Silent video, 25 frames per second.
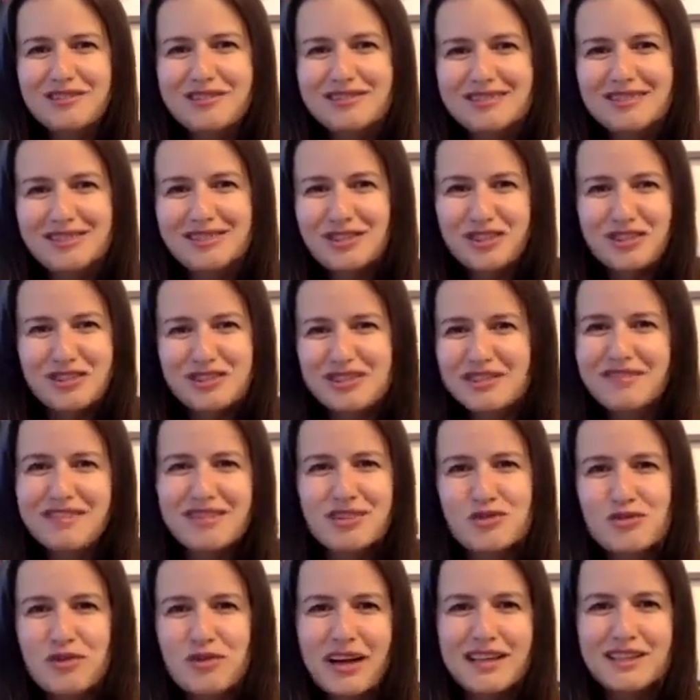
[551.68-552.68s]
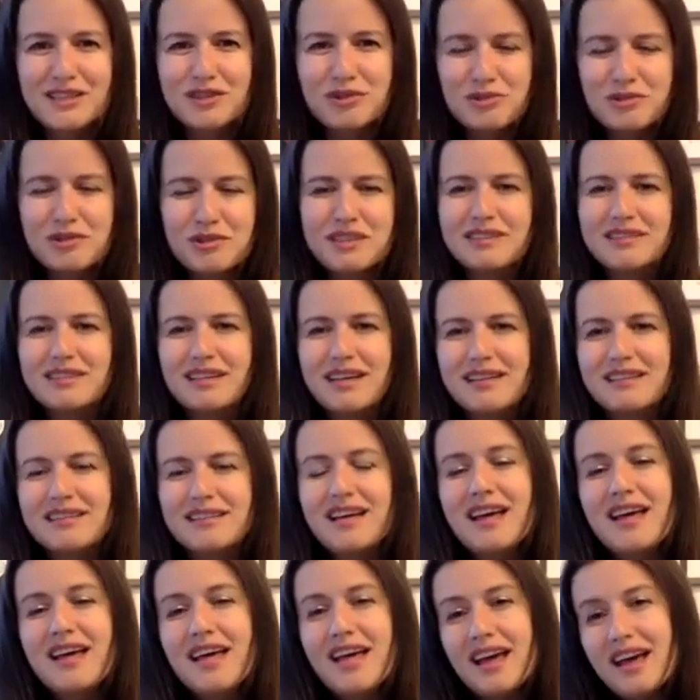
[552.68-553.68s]
don't even try doing that.
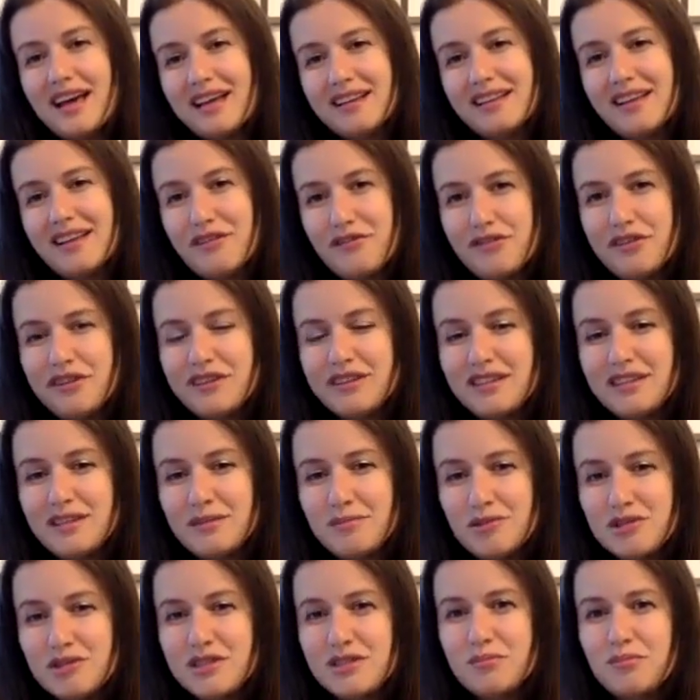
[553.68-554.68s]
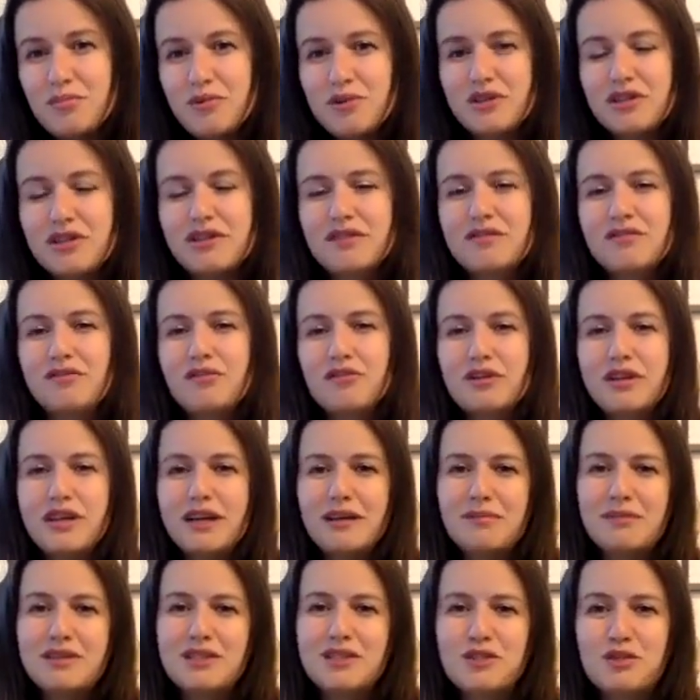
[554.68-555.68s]
And I think that the most important for them
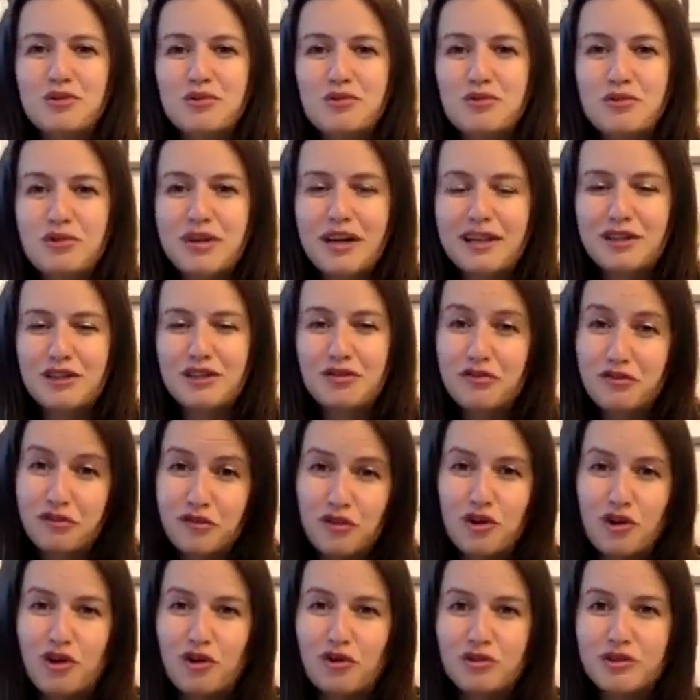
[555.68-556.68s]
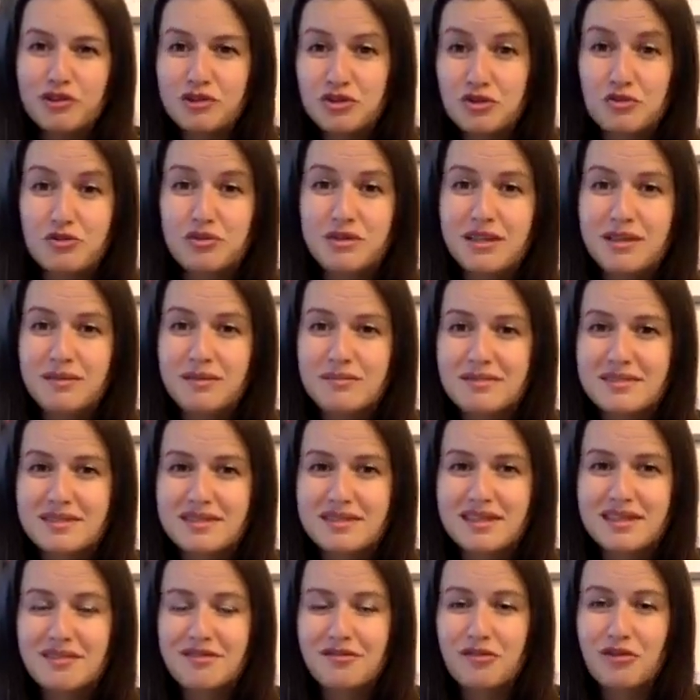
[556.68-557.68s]
is to kind of follow their dreams
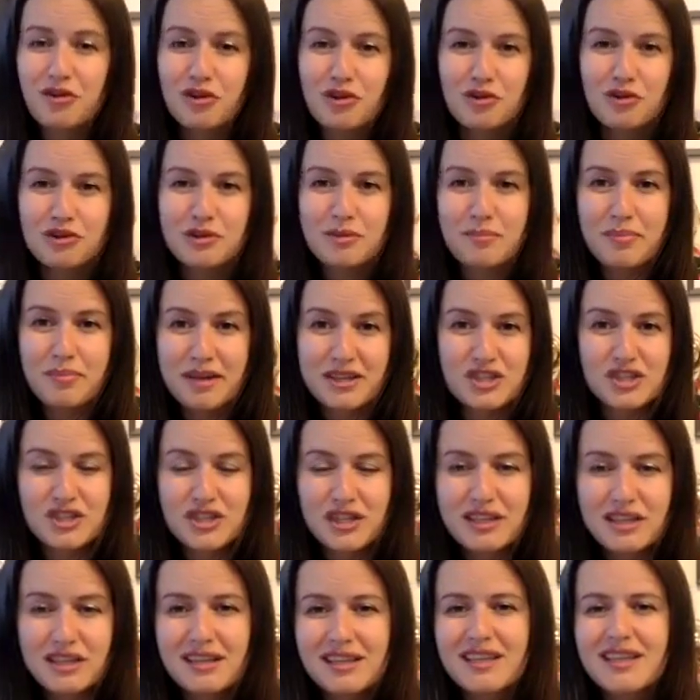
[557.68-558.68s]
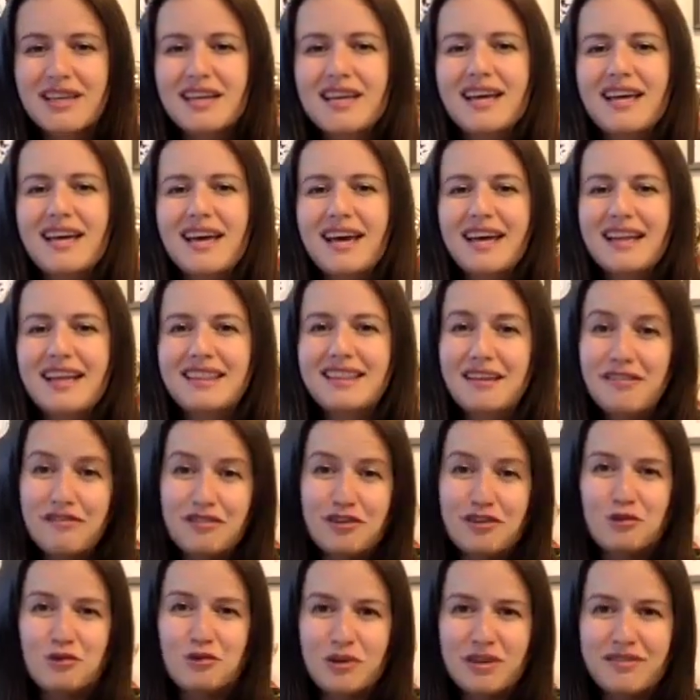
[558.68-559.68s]
and follow the passion, and never
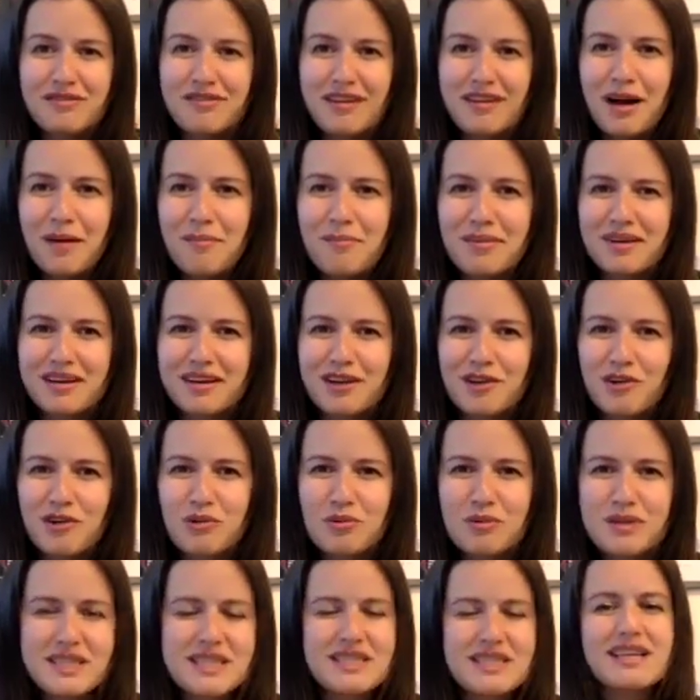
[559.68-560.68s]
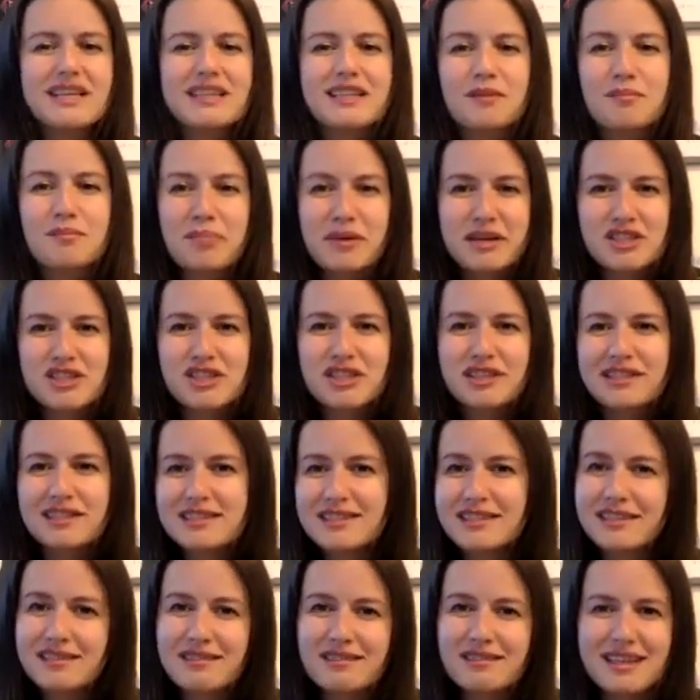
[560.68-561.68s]
to give up. And I always say that passion is the
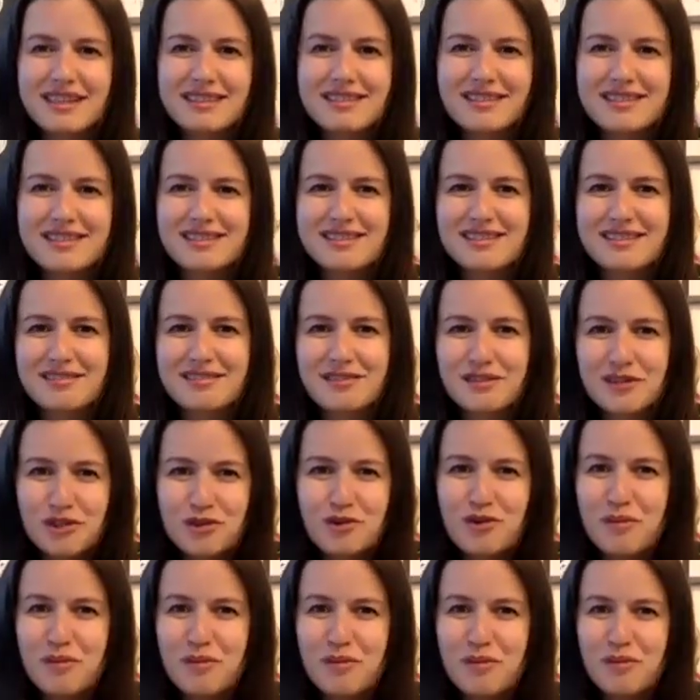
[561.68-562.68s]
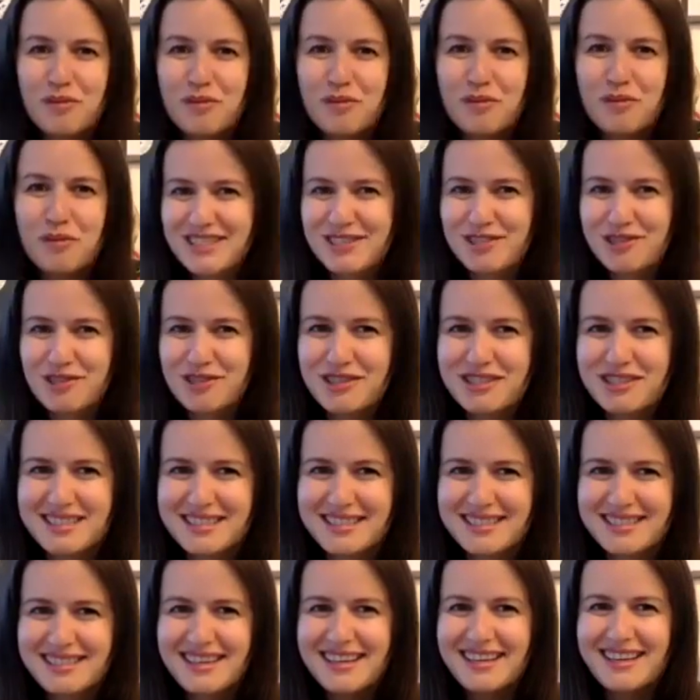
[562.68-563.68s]
greatest renewable energy source.
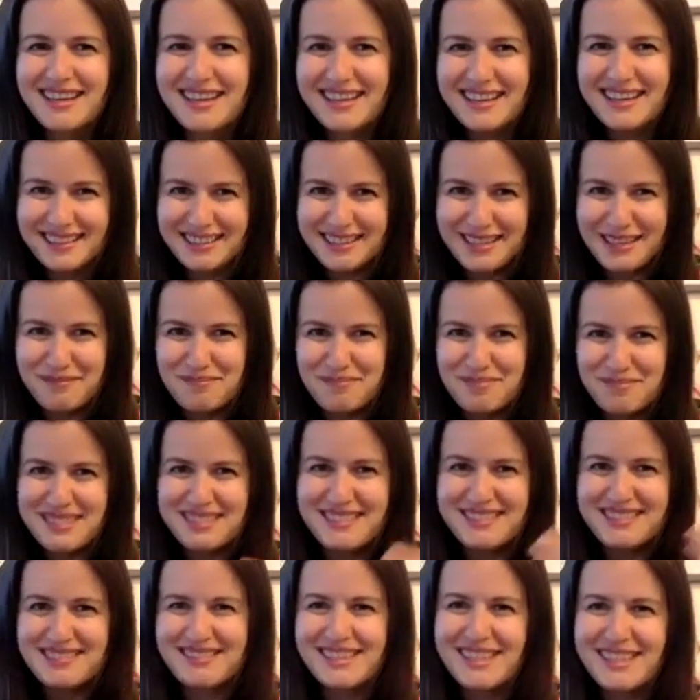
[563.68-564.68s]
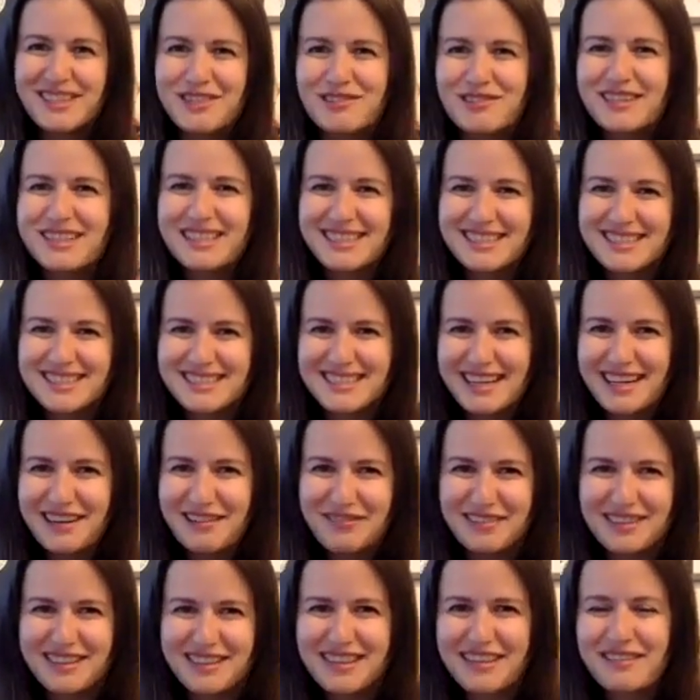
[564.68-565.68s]
It keeps renewing itself,
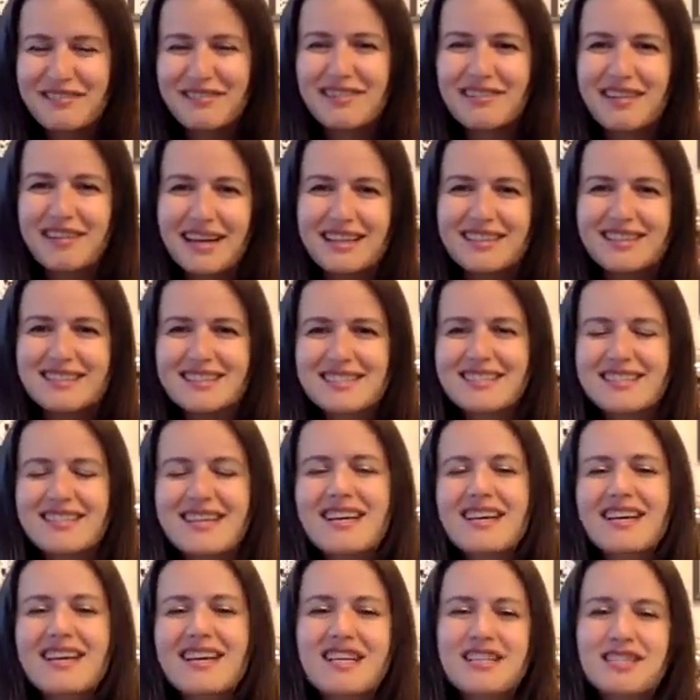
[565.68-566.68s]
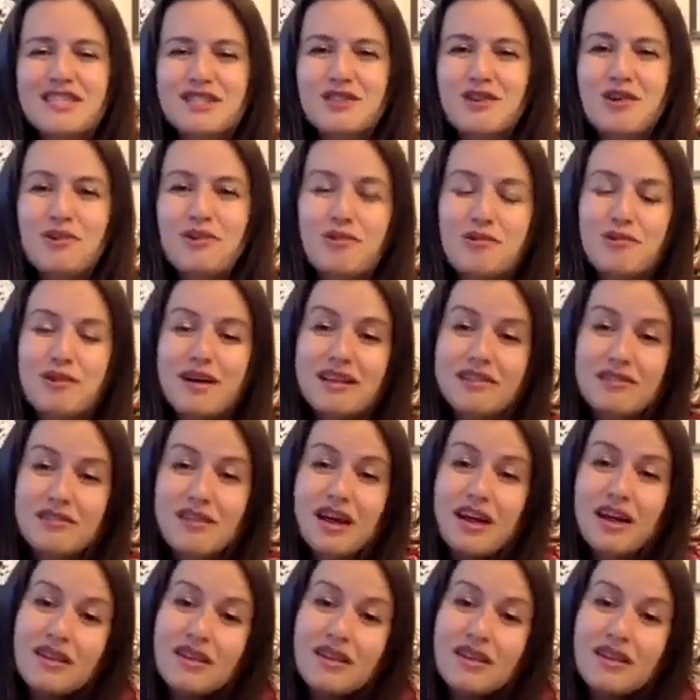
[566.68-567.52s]
it never ends. So, and